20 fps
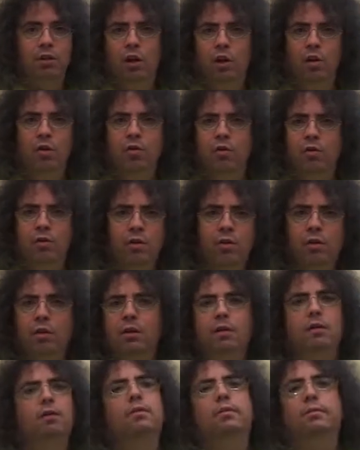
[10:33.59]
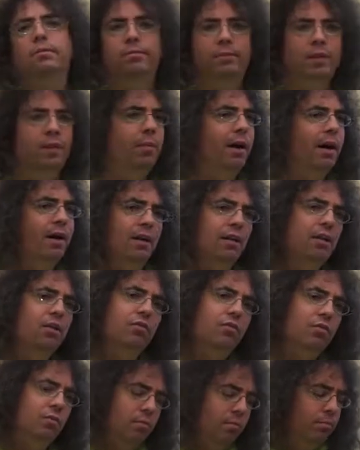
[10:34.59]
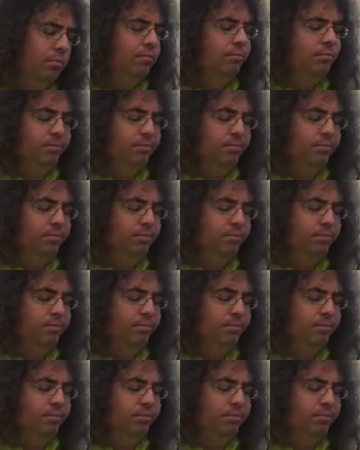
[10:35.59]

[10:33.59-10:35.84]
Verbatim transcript: known commodities,